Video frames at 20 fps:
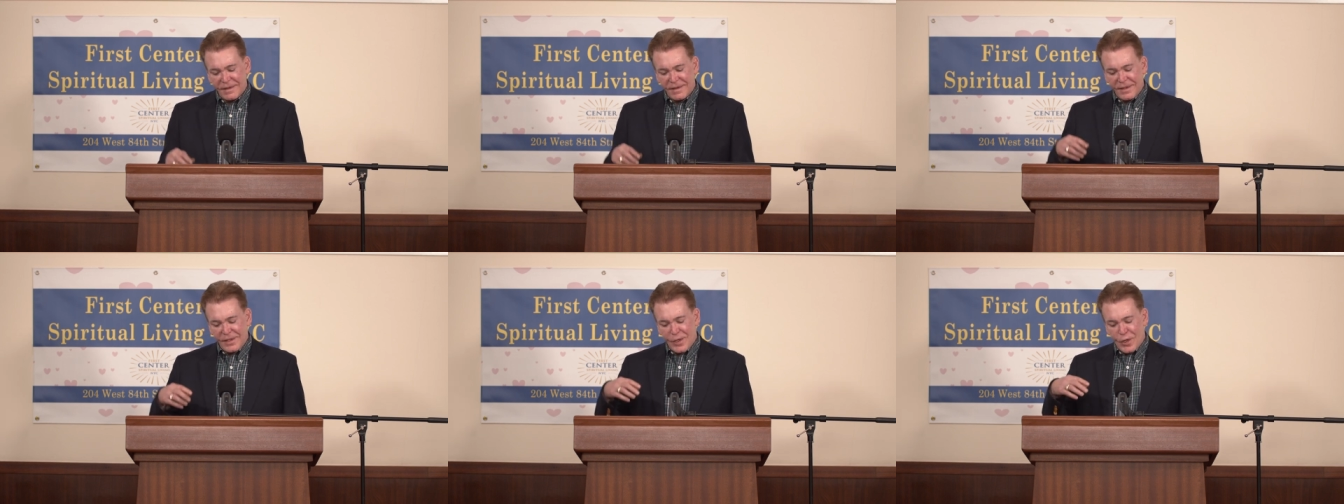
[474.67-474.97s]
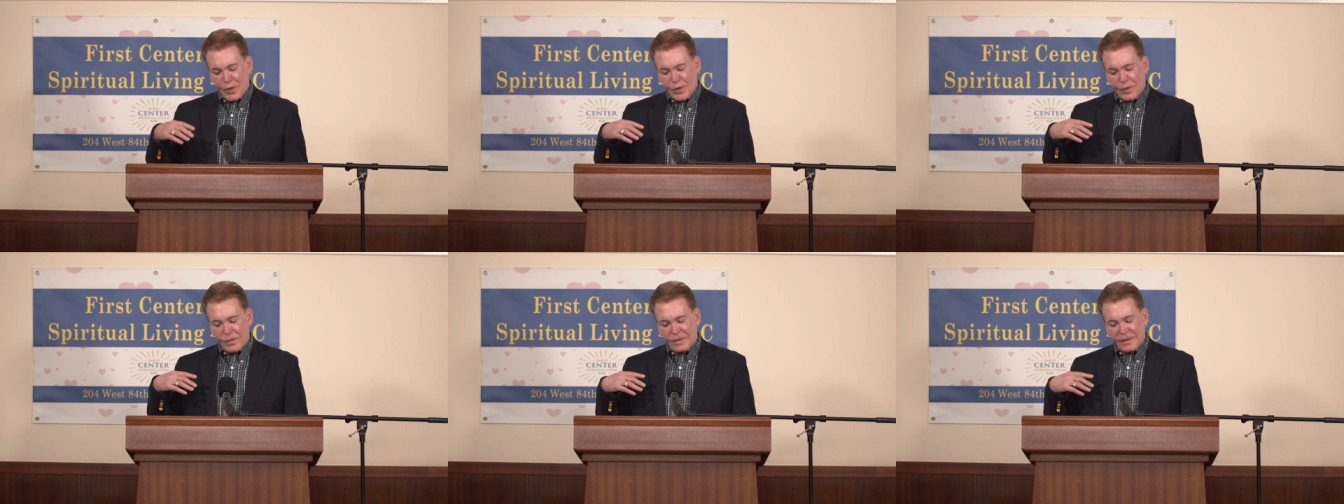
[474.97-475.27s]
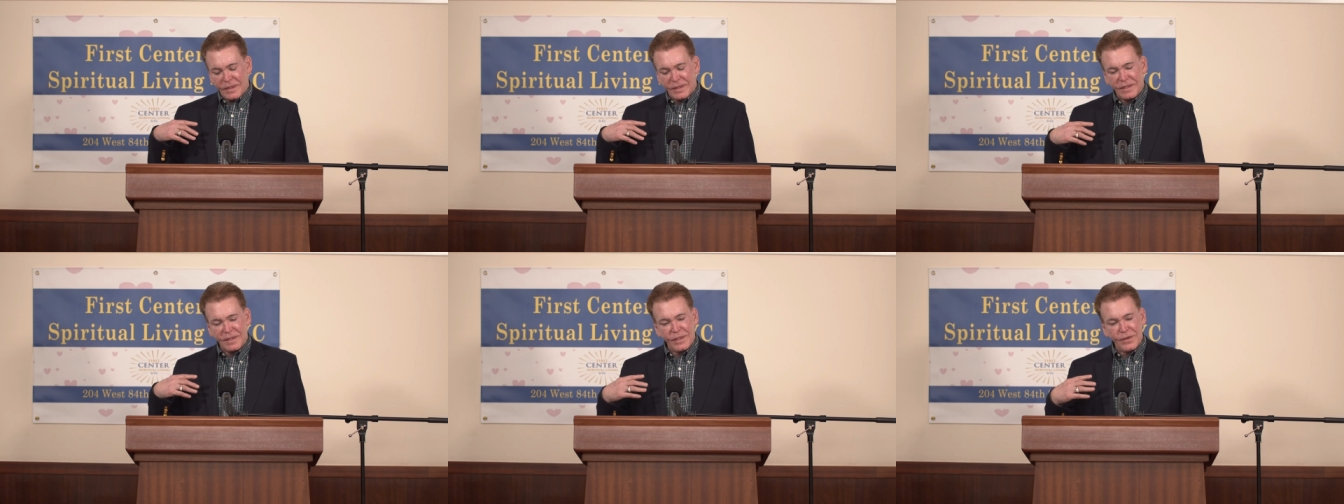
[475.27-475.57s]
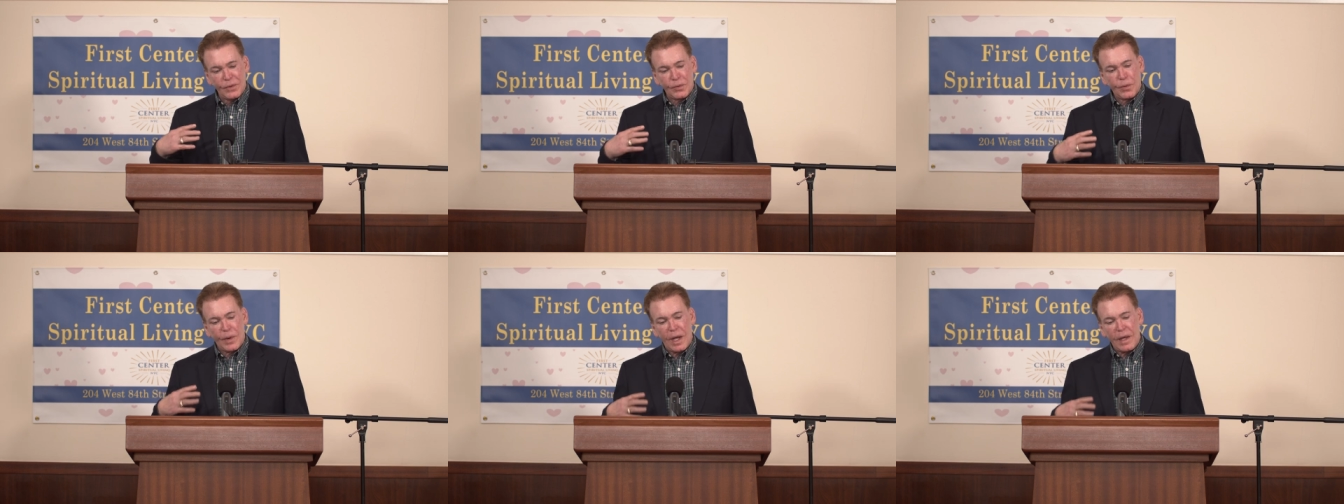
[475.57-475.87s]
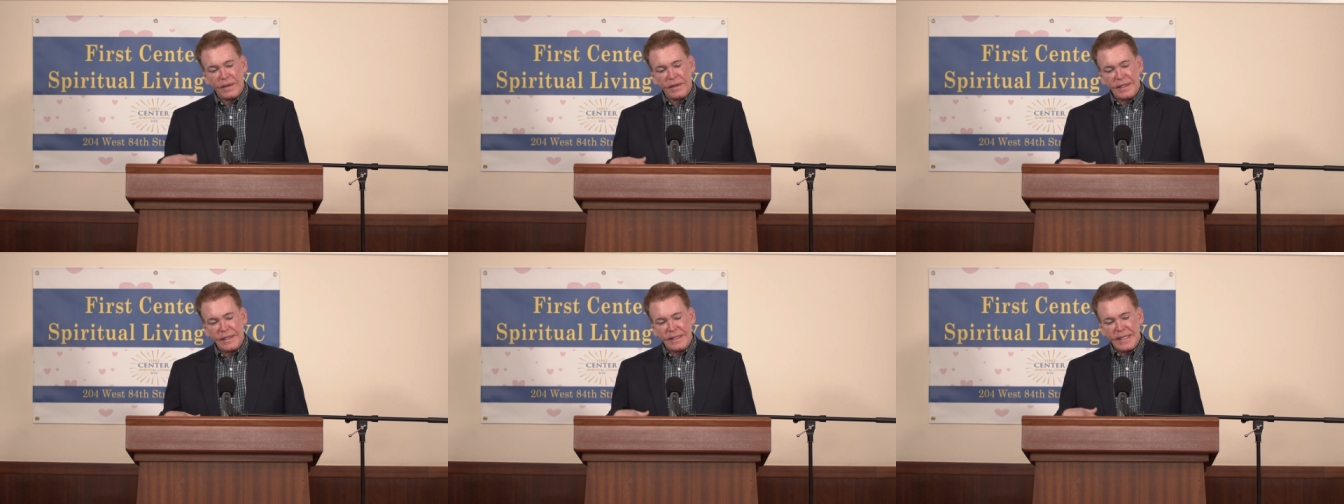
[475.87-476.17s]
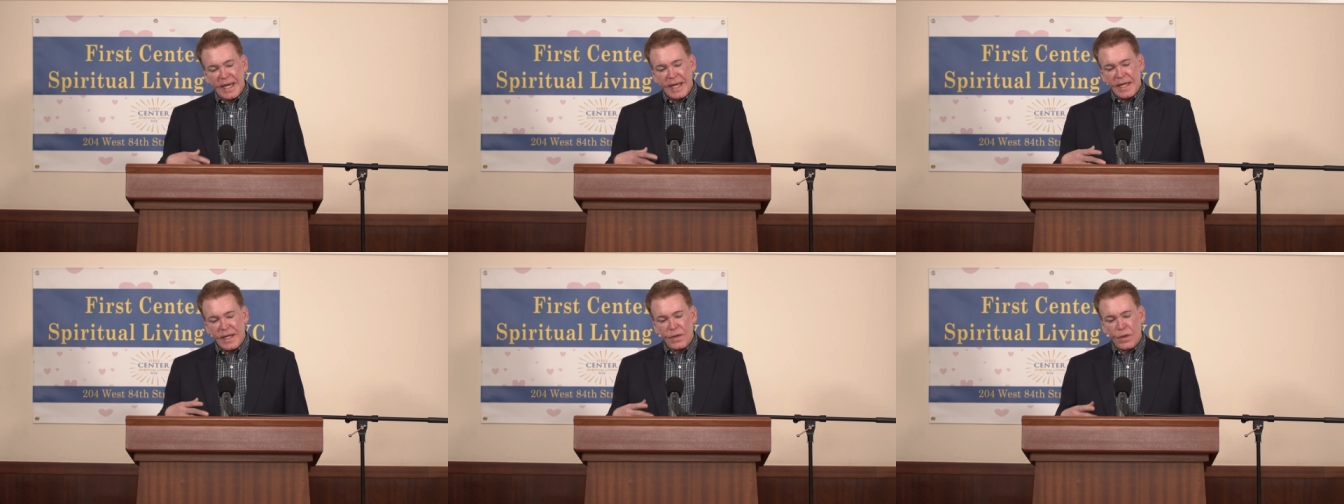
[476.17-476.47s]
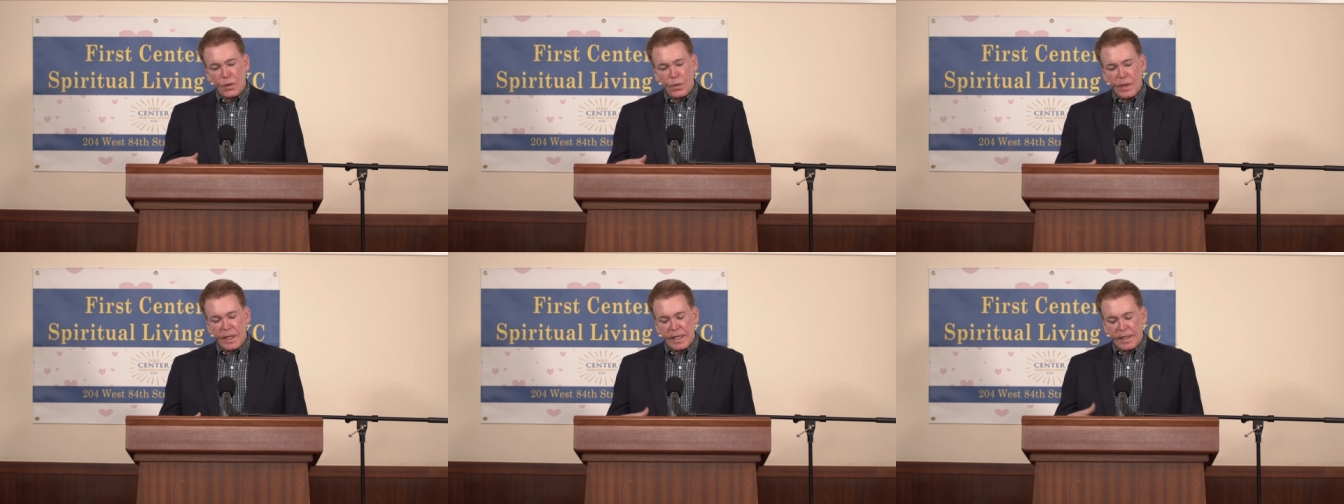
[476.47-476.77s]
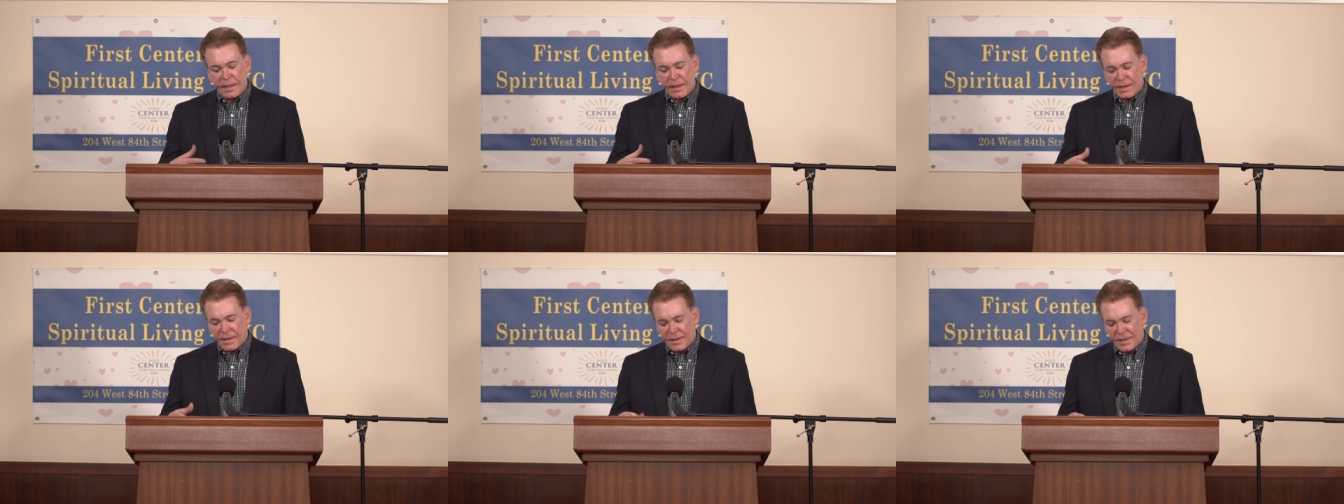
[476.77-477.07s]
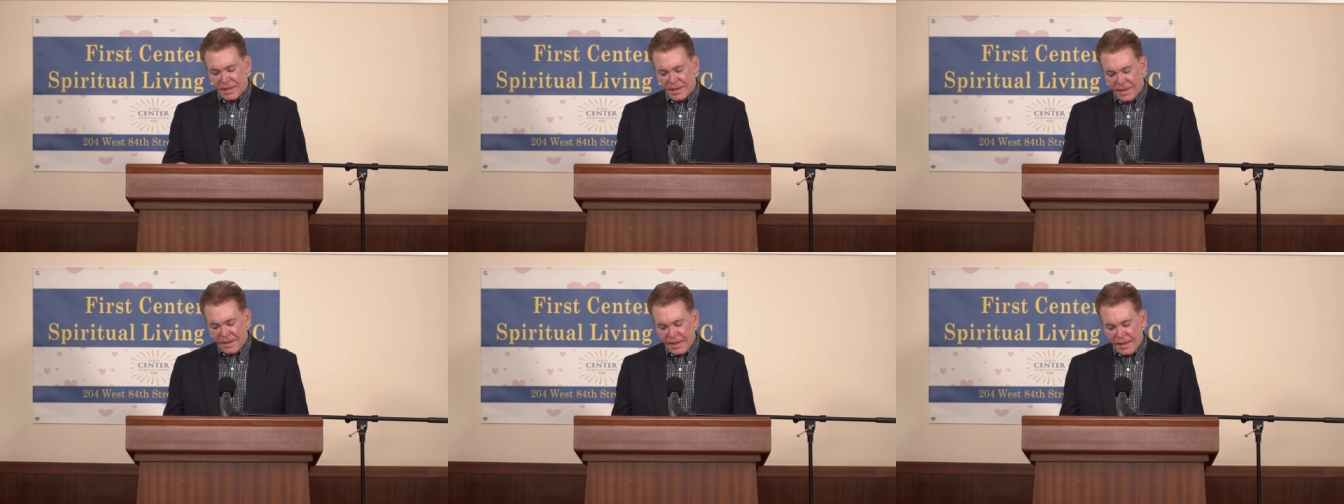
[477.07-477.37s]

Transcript: you know, throughout the day and the week.